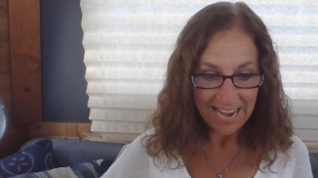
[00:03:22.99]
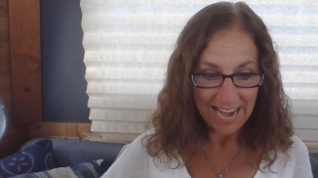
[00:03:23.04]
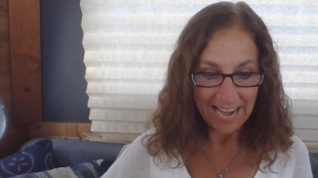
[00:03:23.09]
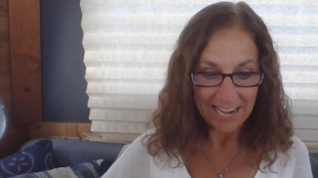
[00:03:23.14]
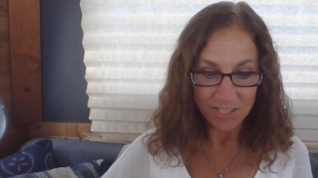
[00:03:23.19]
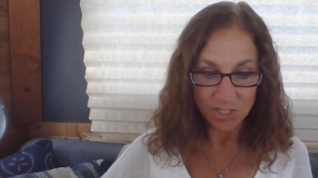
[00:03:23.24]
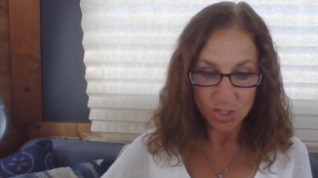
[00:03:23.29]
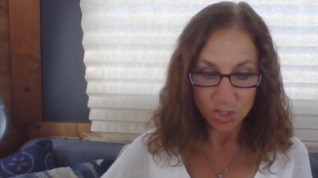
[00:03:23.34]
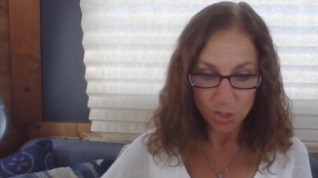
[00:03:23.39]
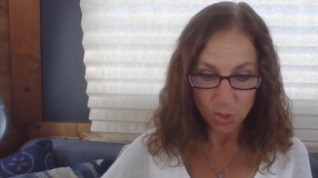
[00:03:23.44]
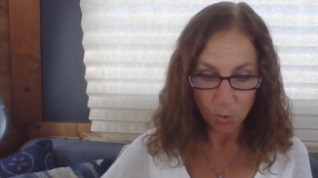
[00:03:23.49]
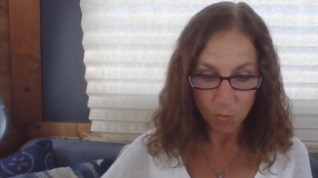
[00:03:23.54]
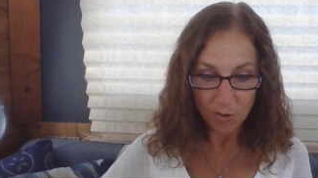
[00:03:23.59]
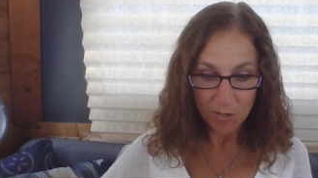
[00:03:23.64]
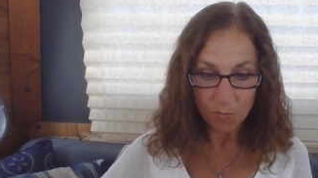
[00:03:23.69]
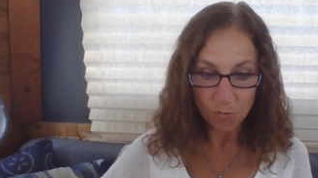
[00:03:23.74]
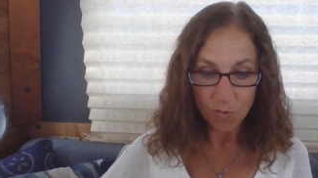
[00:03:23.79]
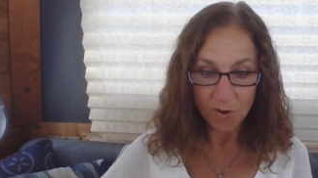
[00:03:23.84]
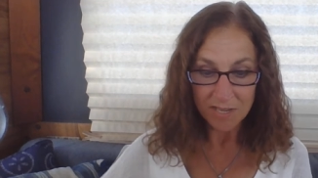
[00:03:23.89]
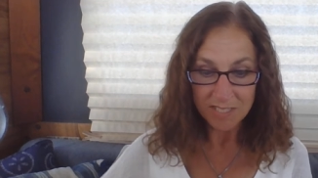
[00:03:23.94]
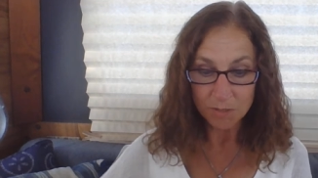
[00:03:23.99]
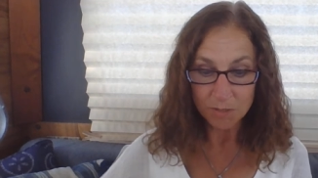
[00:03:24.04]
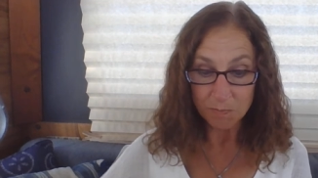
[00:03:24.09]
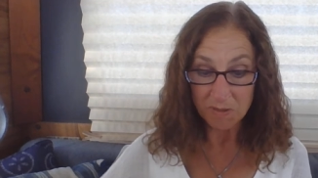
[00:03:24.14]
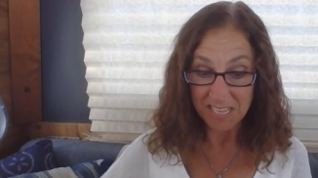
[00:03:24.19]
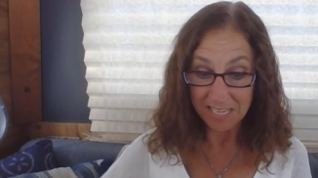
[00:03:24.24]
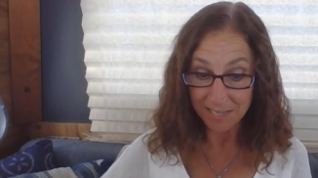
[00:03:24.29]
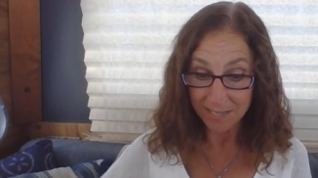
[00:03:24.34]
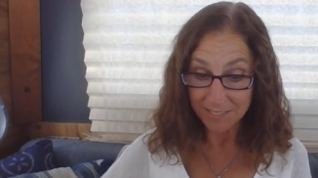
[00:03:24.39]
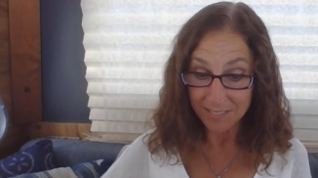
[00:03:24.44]
And so it was
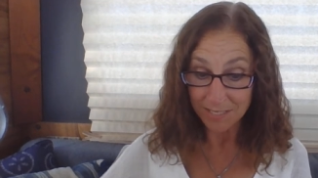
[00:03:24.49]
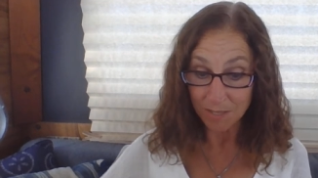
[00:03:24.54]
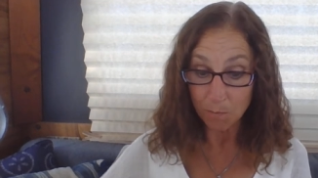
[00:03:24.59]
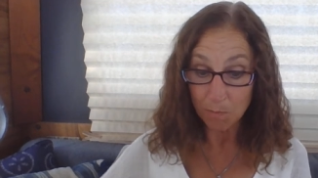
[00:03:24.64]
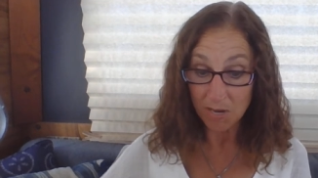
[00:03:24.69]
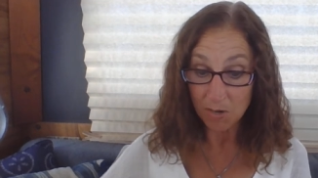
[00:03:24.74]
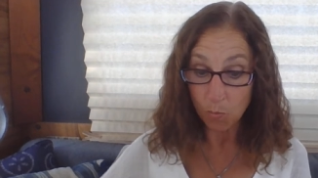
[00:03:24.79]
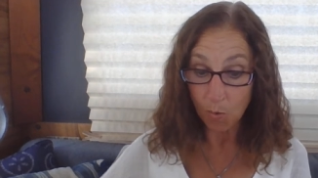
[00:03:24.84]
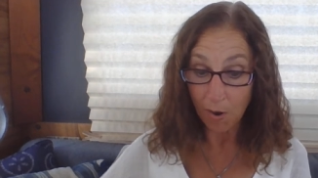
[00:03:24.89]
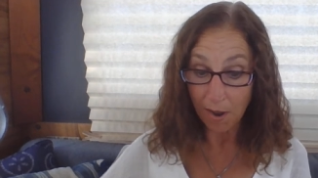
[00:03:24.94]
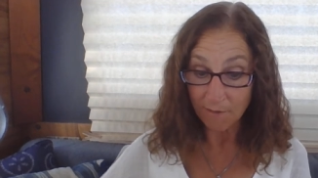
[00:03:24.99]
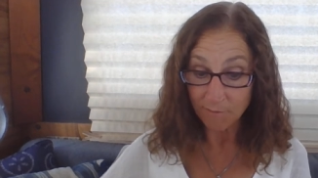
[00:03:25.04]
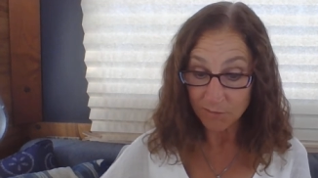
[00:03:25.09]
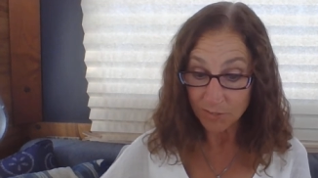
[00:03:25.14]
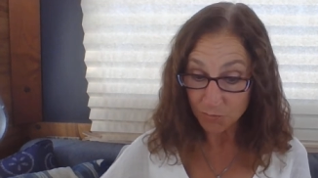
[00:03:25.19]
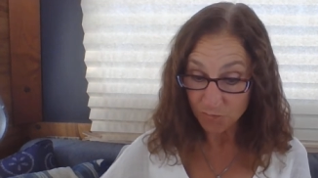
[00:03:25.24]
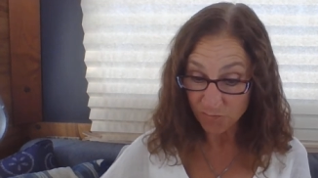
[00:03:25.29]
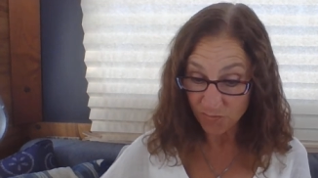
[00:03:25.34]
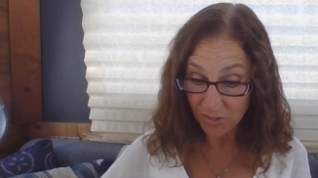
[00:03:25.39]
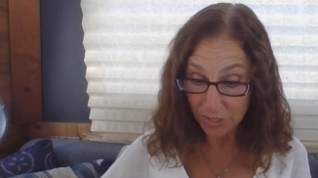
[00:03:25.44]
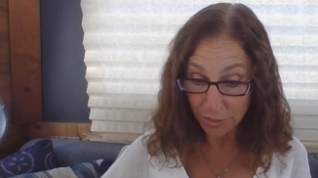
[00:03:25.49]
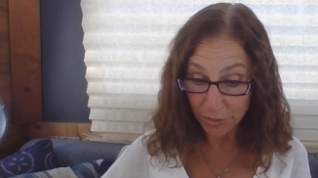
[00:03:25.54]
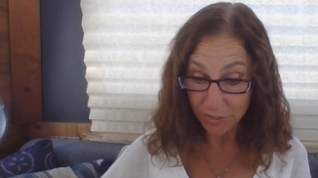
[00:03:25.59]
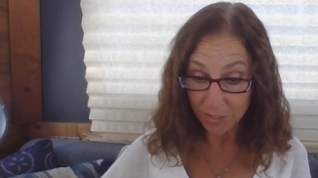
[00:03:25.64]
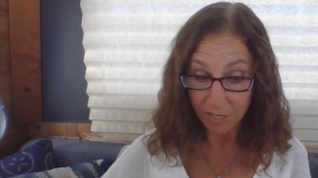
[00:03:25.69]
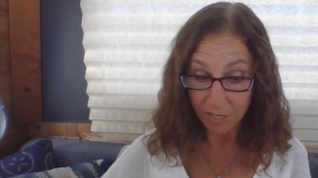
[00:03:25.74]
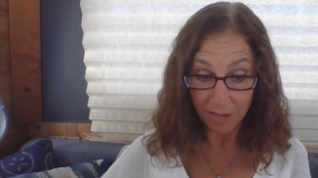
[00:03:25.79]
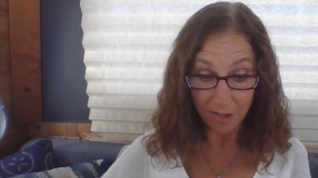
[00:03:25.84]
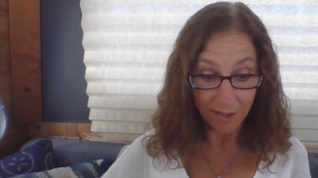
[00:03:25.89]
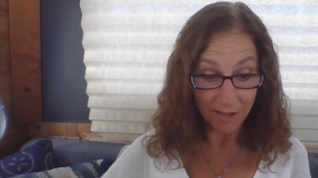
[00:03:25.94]
because the midwives
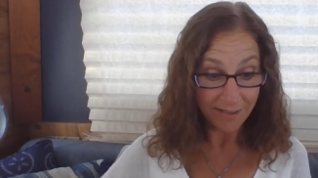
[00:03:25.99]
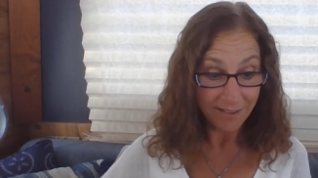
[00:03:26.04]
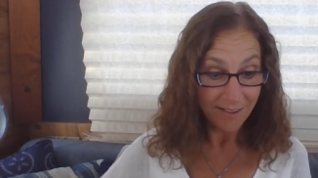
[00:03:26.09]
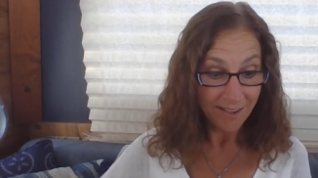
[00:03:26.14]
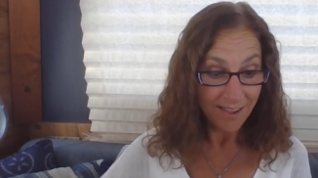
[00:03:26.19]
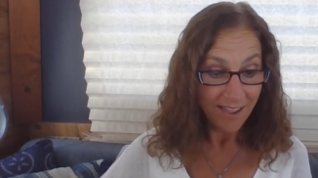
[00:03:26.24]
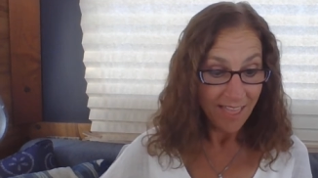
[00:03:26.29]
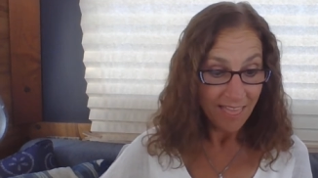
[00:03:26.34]
feared God